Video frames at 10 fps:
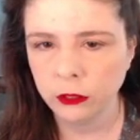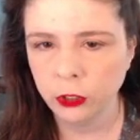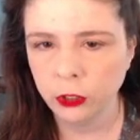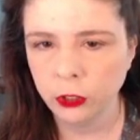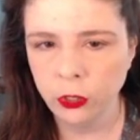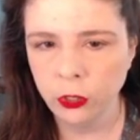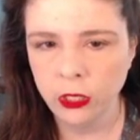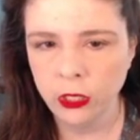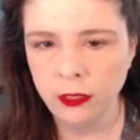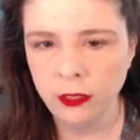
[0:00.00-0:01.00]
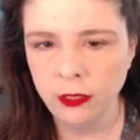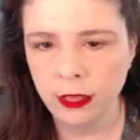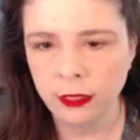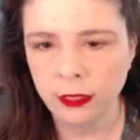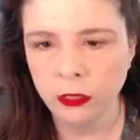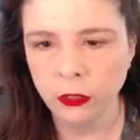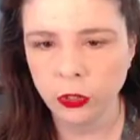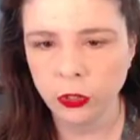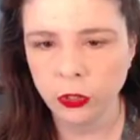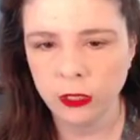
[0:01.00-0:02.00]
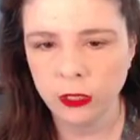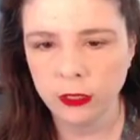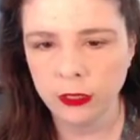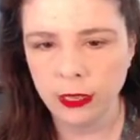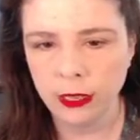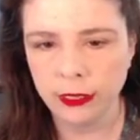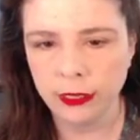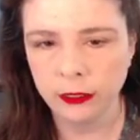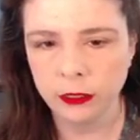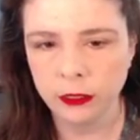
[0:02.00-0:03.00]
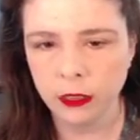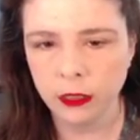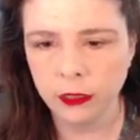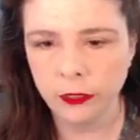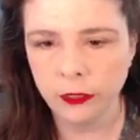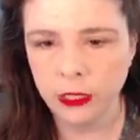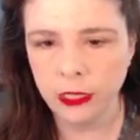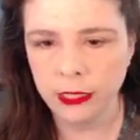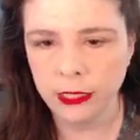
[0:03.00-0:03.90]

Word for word: cherry trees and ginkgo trees and ivy and